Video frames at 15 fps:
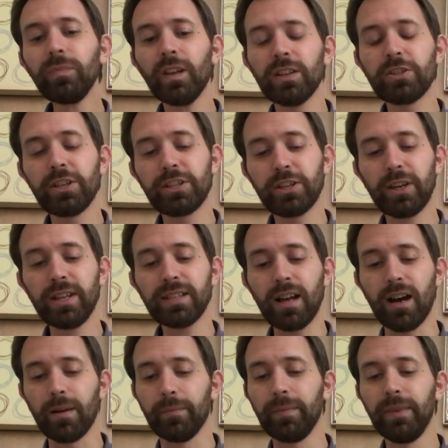She took his
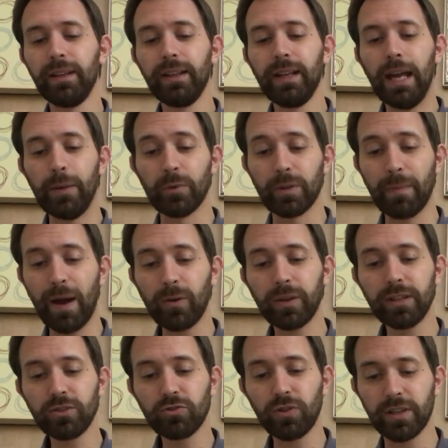arm, and with
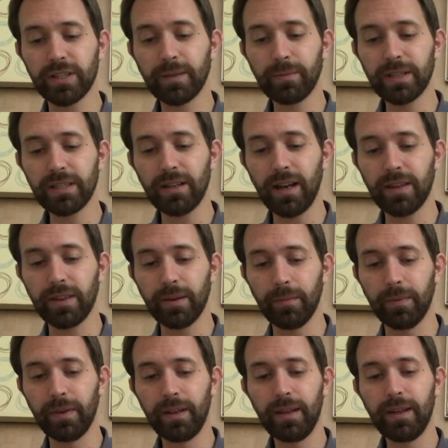Malkin trotting beside
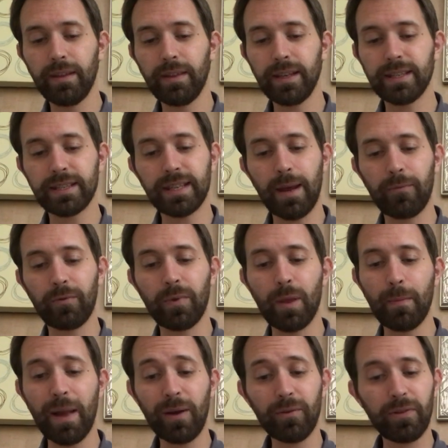them, they stepped from the
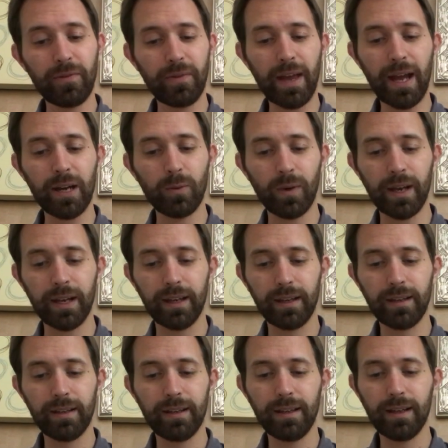mouth of the alleyway
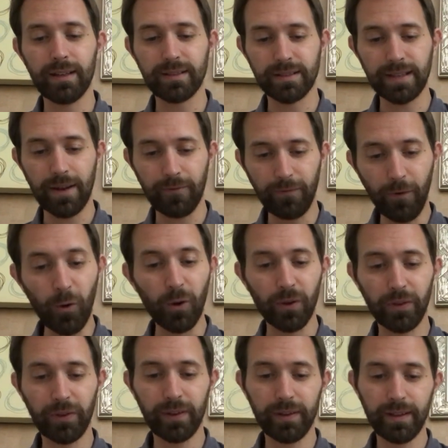and set forth